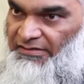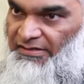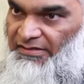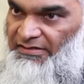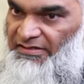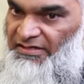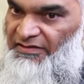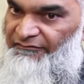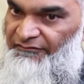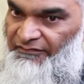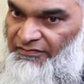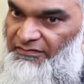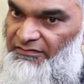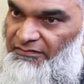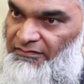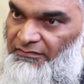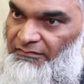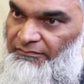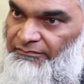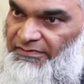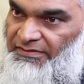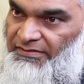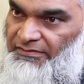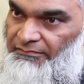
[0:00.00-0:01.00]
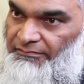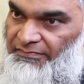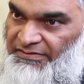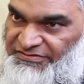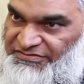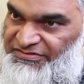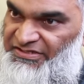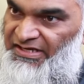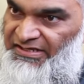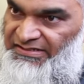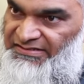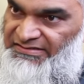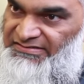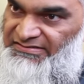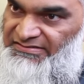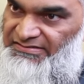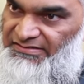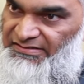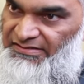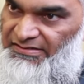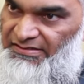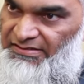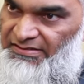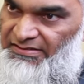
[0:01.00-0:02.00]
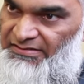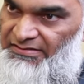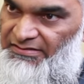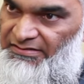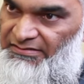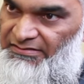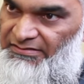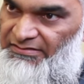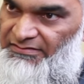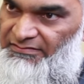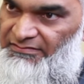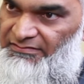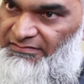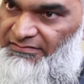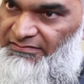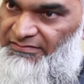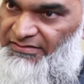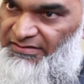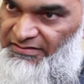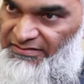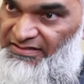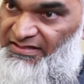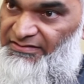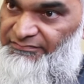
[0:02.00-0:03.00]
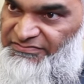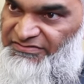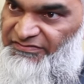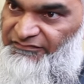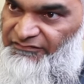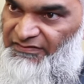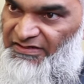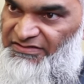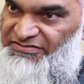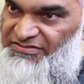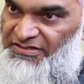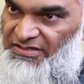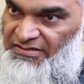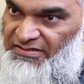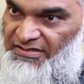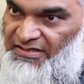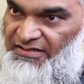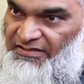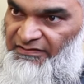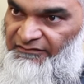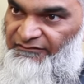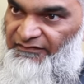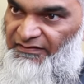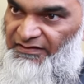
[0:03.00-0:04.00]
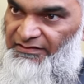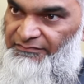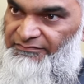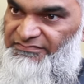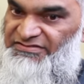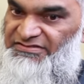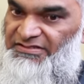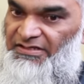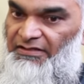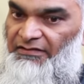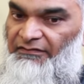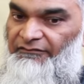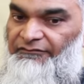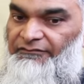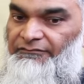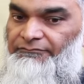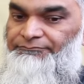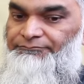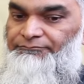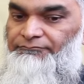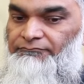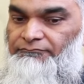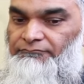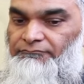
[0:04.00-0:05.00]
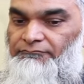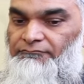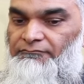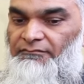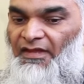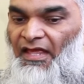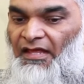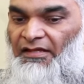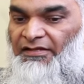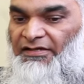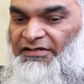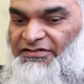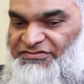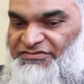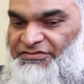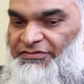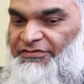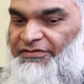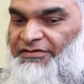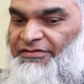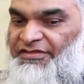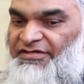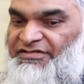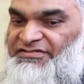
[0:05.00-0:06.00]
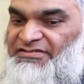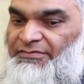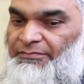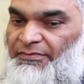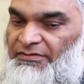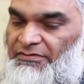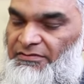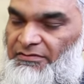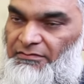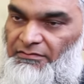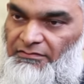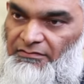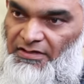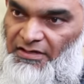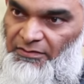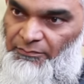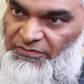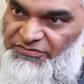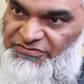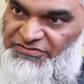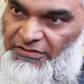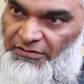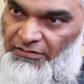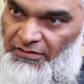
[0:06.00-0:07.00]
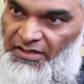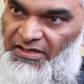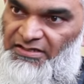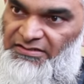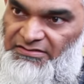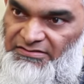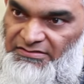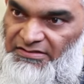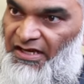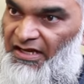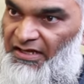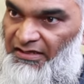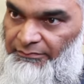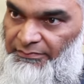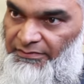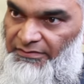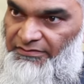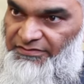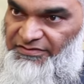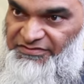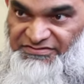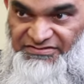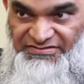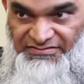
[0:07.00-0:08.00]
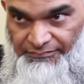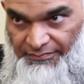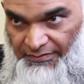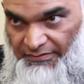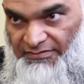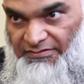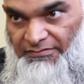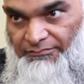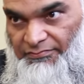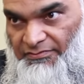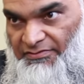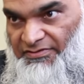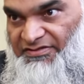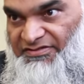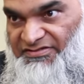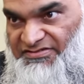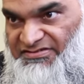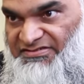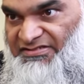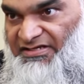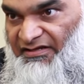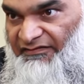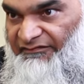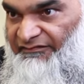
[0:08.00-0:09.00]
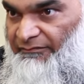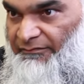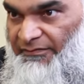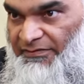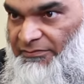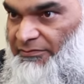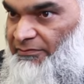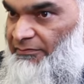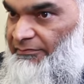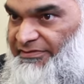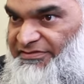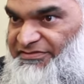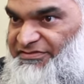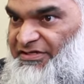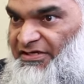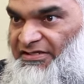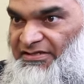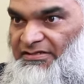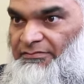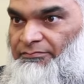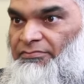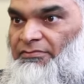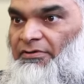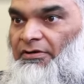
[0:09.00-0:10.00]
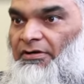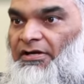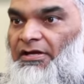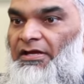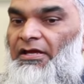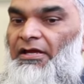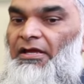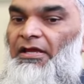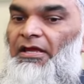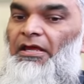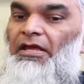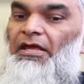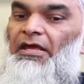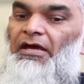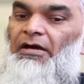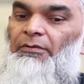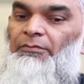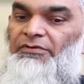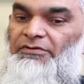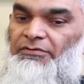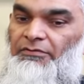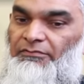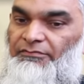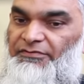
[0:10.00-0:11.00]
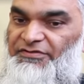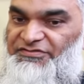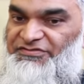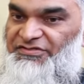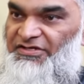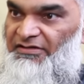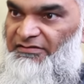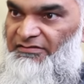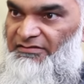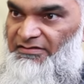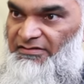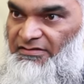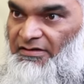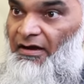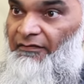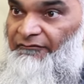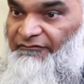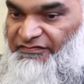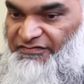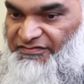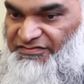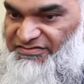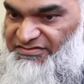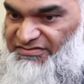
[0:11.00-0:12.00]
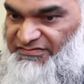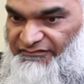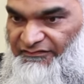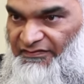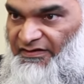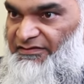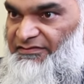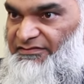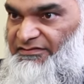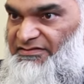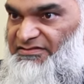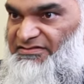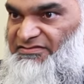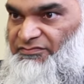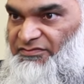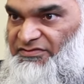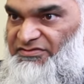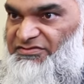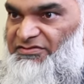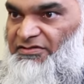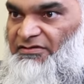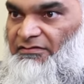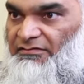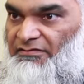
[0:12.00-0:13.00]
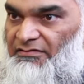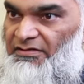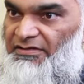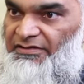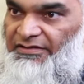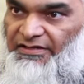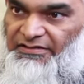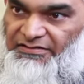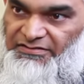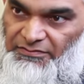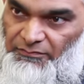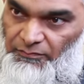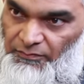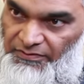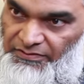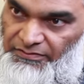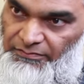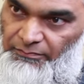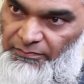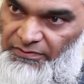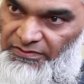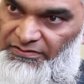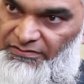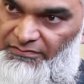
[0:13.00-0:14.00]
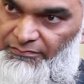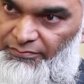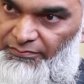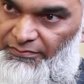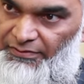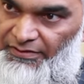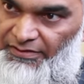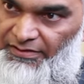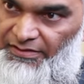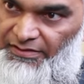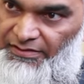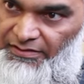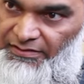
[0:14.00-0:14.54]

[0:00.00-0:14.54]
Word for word: that even though we reject uh, the claims of Rashad Khalifa himself, there are certain things about the Quran which are undeniable. This is about the book itself, and we don't reject the book. And we don't reject the obvious findings which are connected with, with the book.